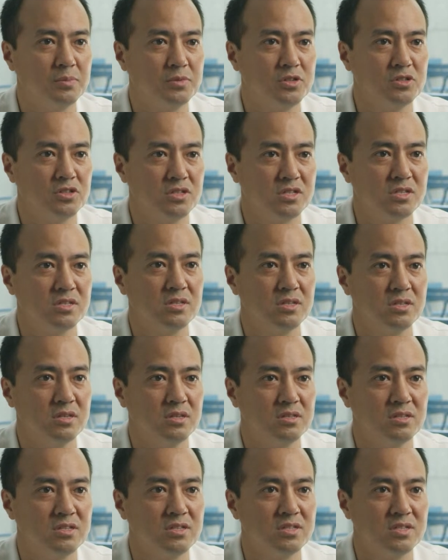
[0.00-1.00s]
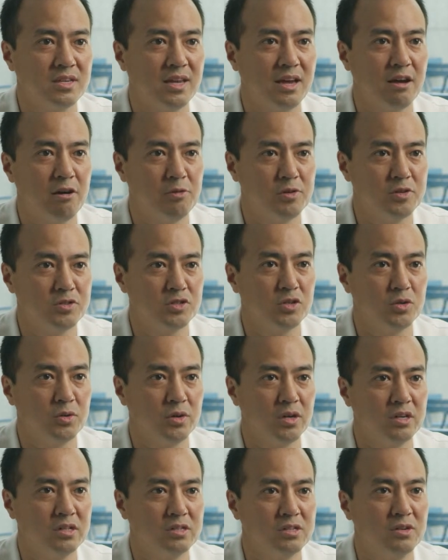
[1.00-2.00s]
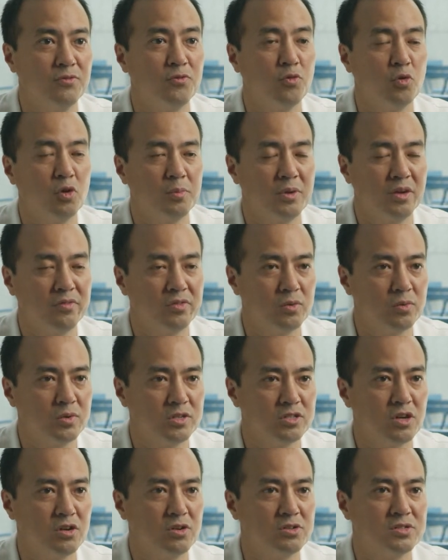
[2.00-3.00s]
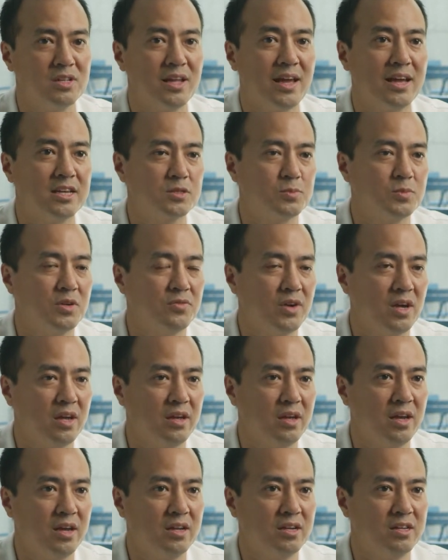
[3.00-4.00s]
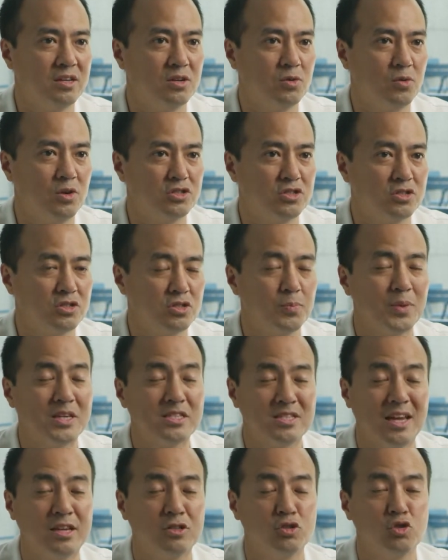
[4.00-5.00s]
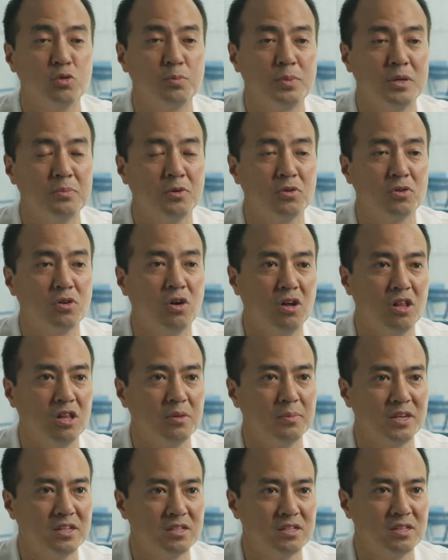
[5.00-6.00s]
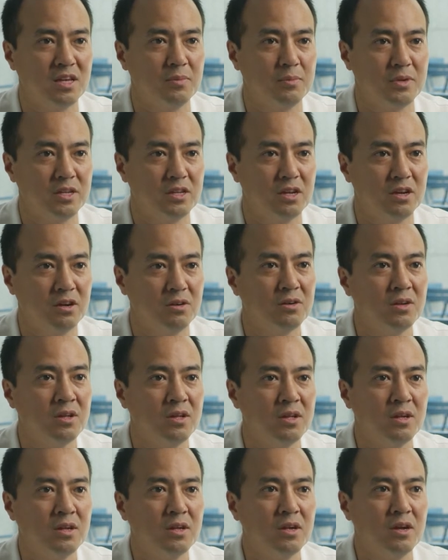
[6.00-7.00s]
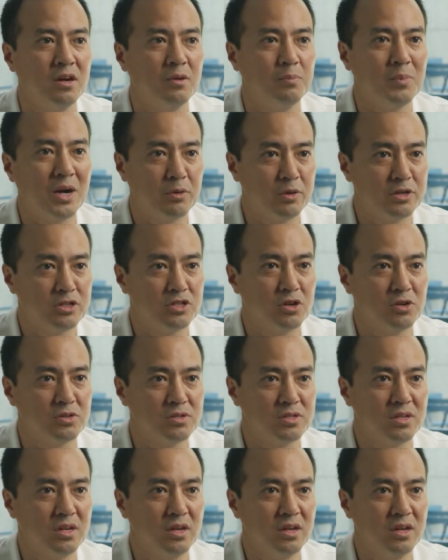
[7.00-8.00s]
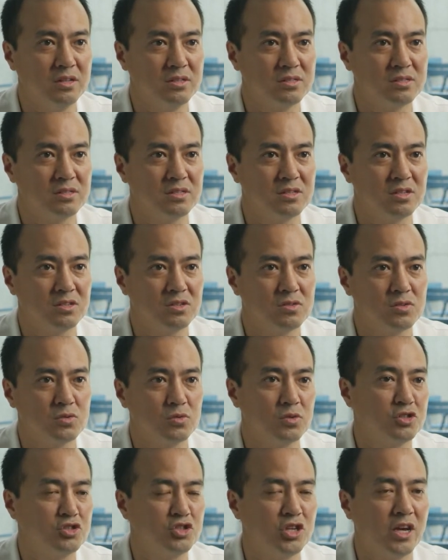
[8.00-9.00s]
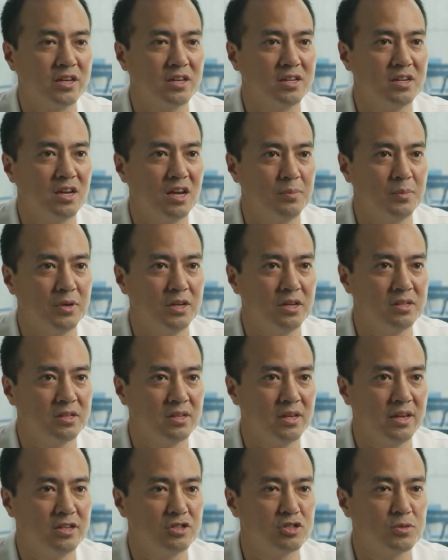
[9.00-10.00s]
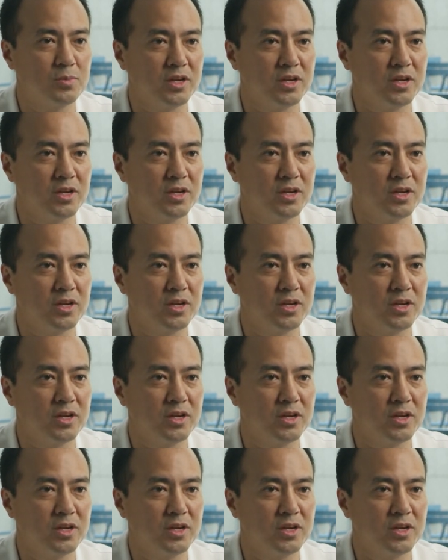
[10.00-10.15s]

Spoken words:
to just to see how I was doing, to inform me of the results and ask me if I had any questions. So basically I had 2 people calling me to let me know my results and to sort of check in on me to answer my